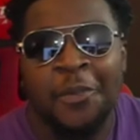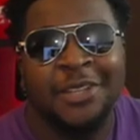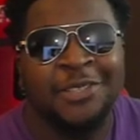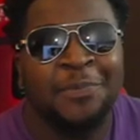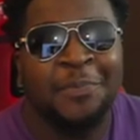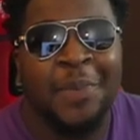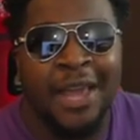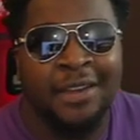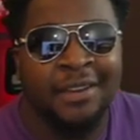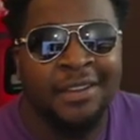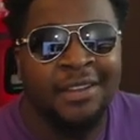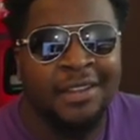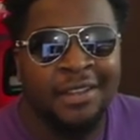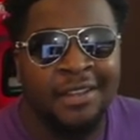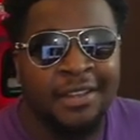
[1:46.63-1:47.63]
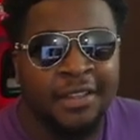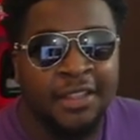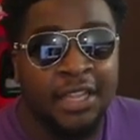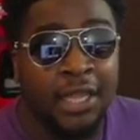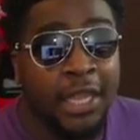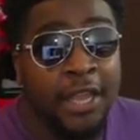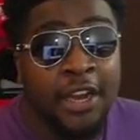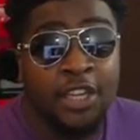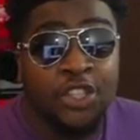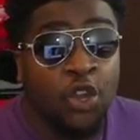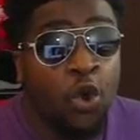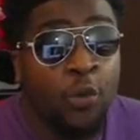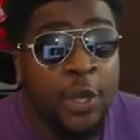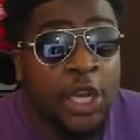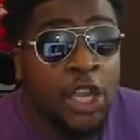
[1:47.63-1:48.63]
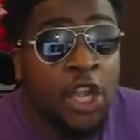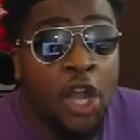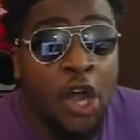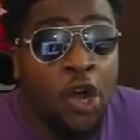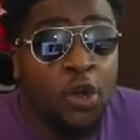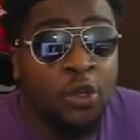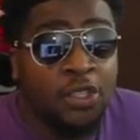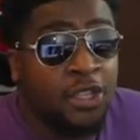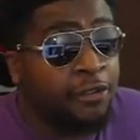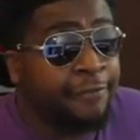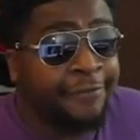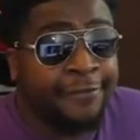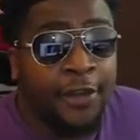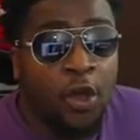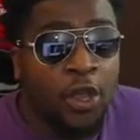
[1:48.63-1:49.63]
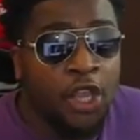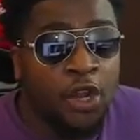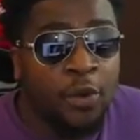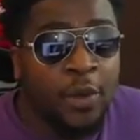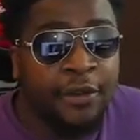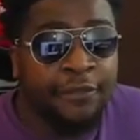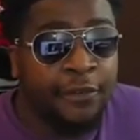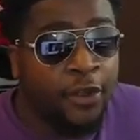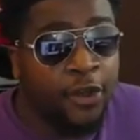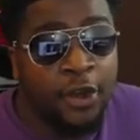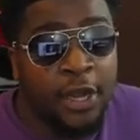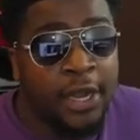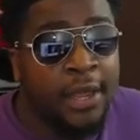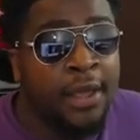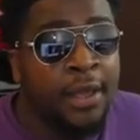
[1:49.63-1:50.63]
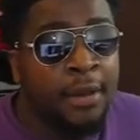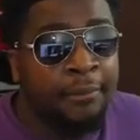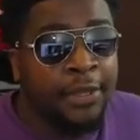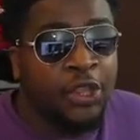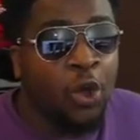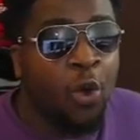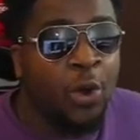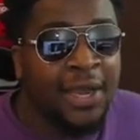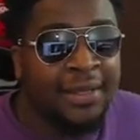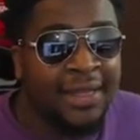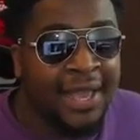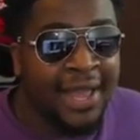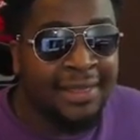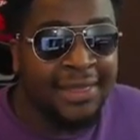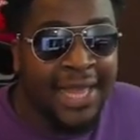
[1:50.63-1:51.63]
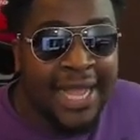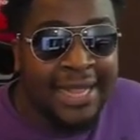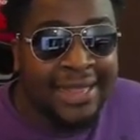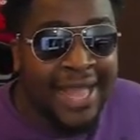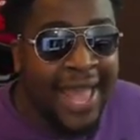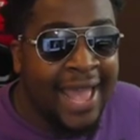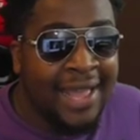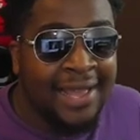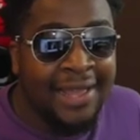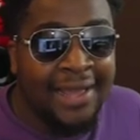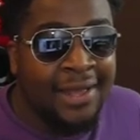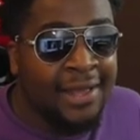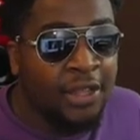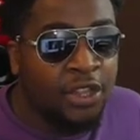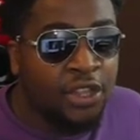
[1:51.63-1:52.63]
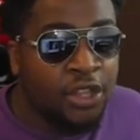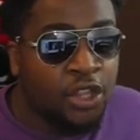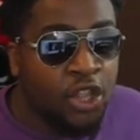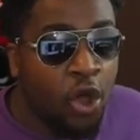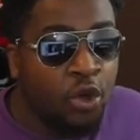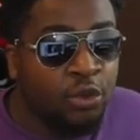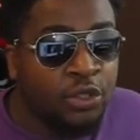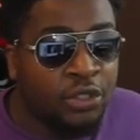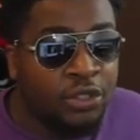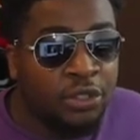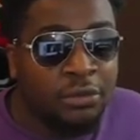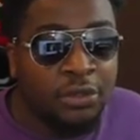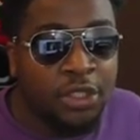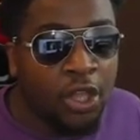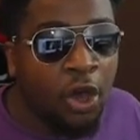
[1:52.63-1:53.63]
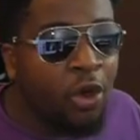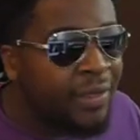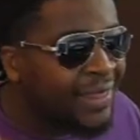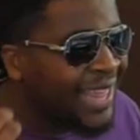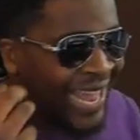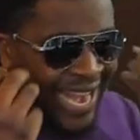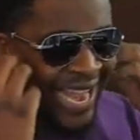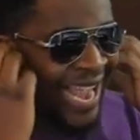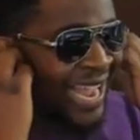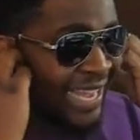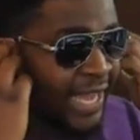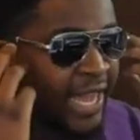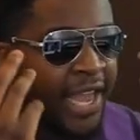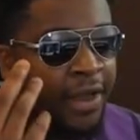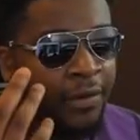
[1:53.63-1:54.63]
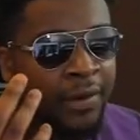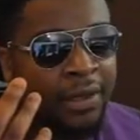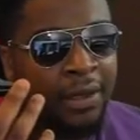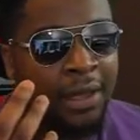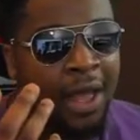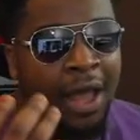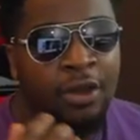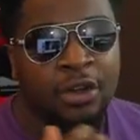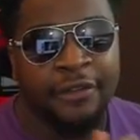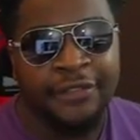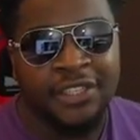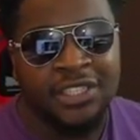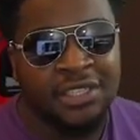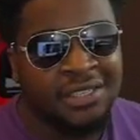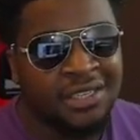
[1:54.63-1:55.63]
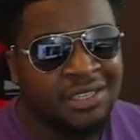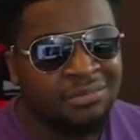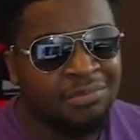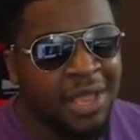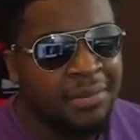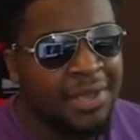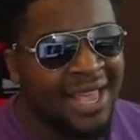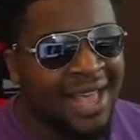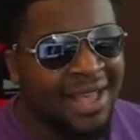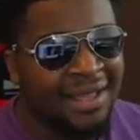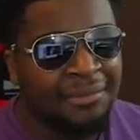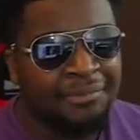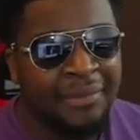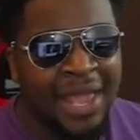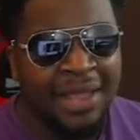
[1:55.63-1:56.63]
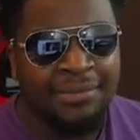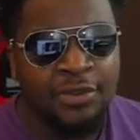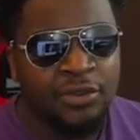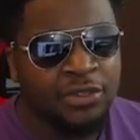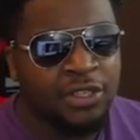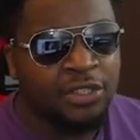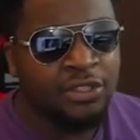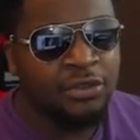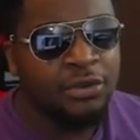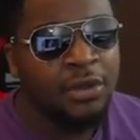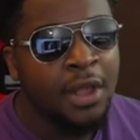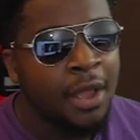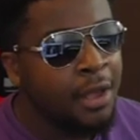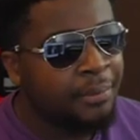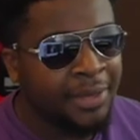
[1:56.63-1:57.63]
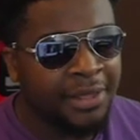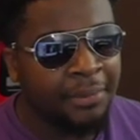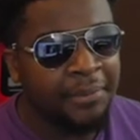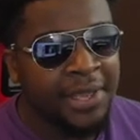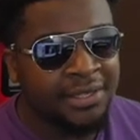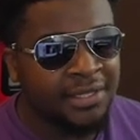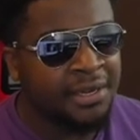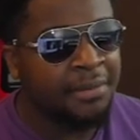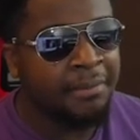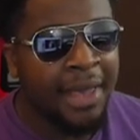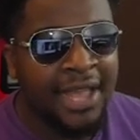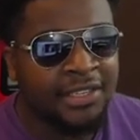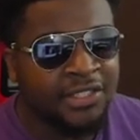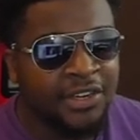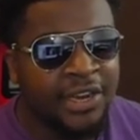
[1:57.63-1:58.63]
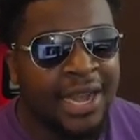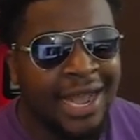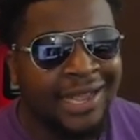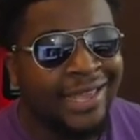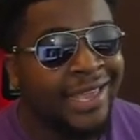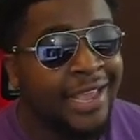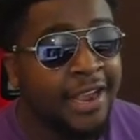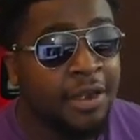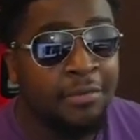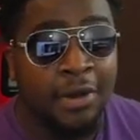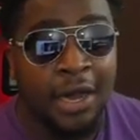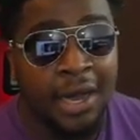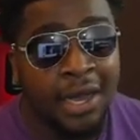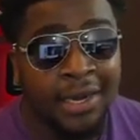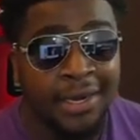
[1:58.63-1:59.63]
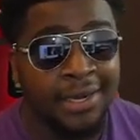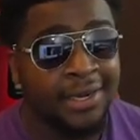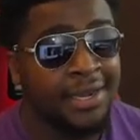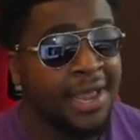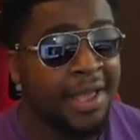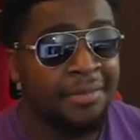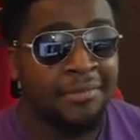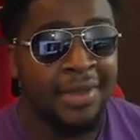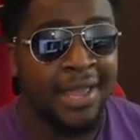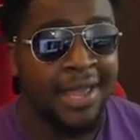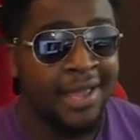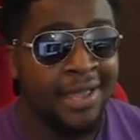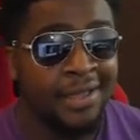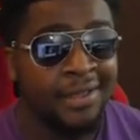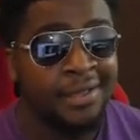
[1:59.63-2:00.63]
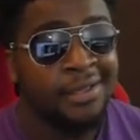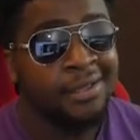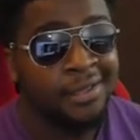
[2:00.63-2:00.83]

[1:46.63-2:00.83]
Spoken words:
much better. The lyrics already goes, the flow, he already flown on it, but the only thing I think that those, like I could hear it. I don't know if it's just because maybe I make music too, but the mix and the mastering, I could hear it. But other than that, man,